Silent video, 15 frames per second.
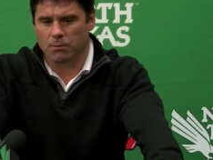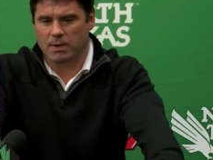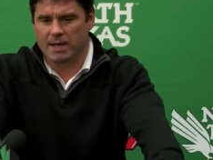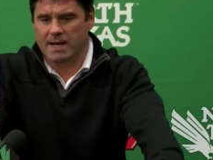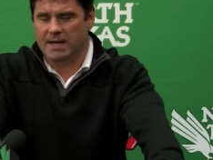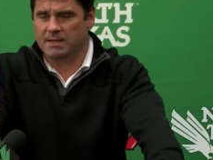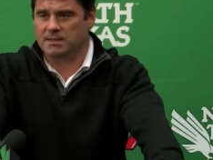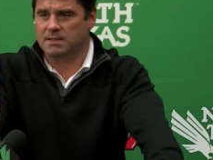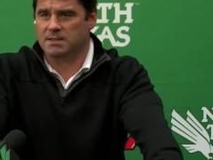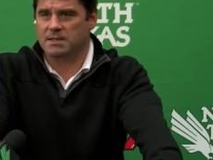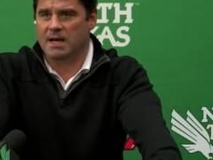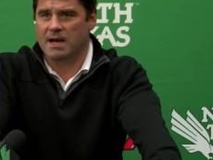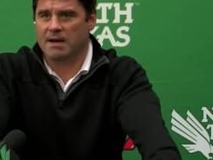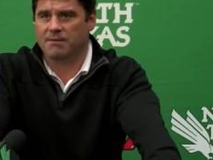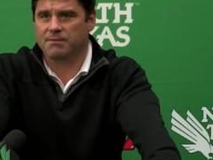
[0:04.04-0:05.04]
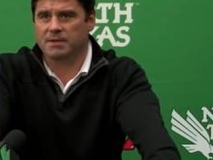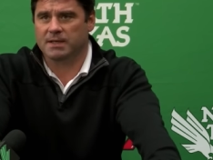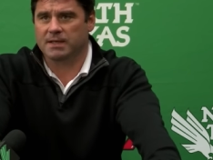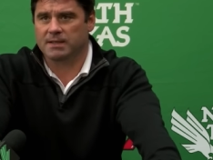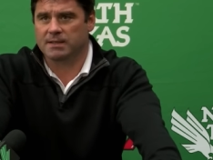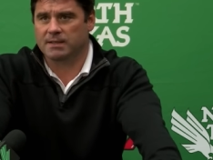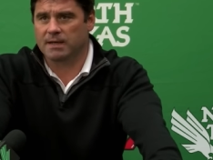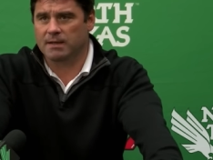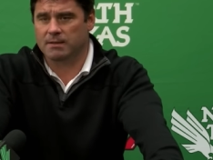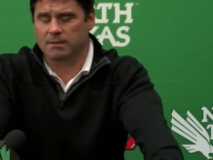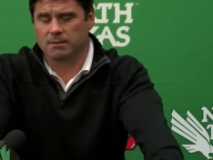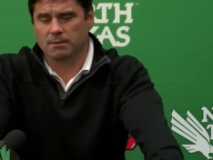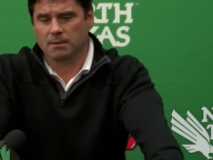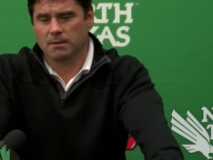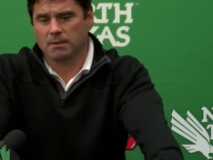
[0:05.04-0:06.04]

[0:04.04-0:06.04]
we had as a staff to get together,